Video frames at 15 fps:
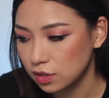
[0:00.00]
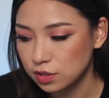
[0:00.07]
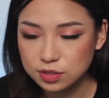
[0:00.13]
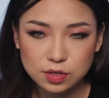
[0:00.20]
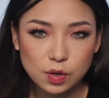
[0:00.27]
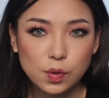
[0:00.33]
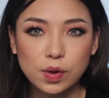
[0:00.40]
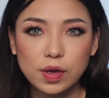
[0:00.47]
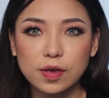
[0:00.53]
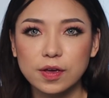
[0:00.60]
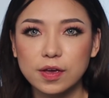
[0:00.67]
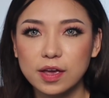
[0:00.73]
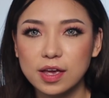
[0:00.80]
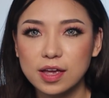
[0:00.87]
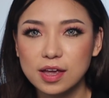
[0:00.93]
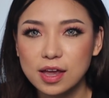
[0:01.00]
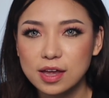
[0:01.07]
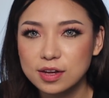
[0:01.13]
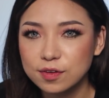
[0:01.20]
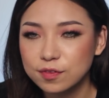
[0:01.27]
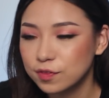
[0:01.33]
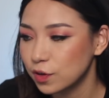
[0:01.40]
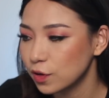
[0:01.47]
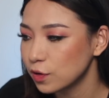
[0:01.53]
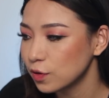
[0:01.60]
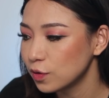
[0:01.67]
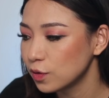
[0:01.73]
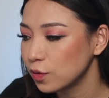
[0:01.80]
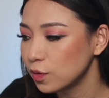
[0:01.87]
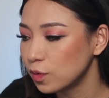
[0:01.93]
so any of
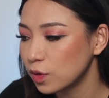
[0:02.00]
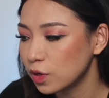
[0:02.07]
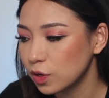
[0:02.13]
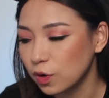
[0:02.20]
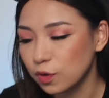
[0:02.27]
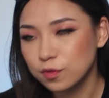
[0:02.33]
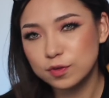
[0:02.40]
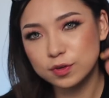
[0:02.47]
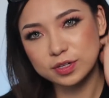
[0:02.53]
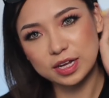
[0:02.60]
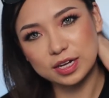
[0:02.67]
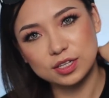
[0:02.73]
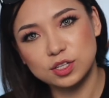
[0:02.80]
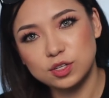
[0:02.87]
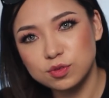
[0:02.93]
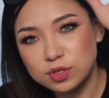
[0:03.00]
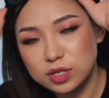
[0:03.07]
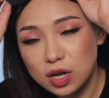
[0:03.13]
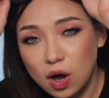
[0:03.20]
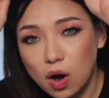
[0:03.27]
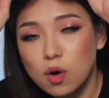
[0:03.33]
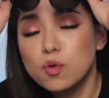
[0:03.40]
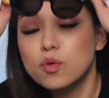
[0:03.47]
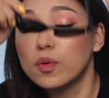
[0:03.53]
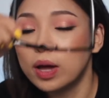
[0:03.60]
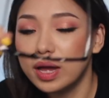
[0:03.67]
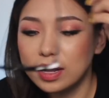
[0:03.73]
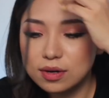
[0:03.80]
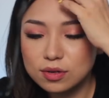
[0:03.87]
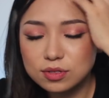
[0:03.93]
you who want to go for that cute, oh,
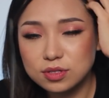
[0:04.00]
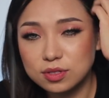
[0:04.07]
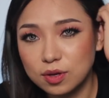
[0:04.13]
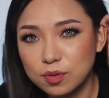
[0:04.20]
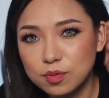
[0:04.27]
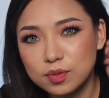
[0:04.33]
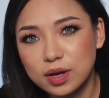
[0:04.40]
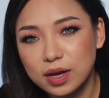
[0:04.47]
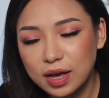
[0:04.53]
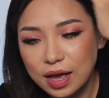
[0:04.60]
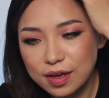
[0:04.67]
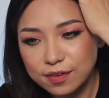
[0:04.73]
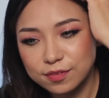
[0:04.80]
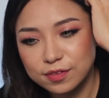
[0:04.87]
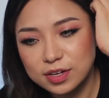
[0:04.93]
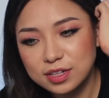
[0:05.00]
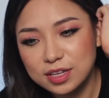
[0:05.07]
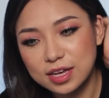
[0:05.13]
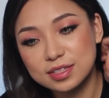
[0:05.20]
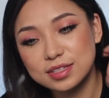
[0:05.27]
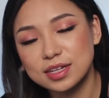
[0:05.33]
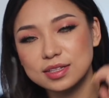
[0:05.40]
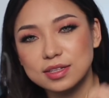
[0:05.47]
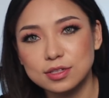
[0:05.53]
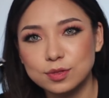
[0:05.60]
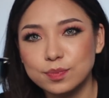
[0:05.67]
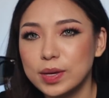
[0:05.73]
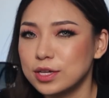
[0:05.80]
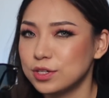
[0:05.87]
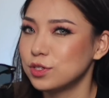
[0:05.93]
and also I realized that
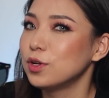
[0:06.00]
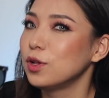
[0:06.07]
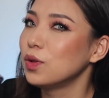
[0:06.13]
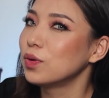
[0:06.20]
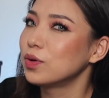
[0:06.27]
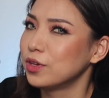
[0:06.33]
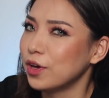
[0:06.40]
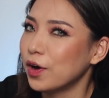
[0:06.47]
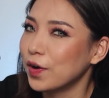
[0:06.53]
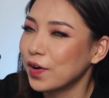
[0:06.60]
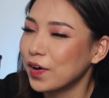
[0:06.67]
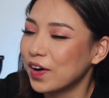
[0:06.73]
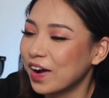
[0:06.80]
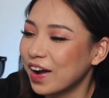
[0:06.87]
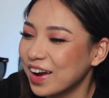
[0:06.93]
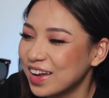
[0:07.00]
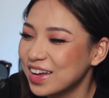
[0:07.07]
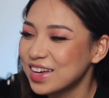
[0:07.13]
this makes you look younger.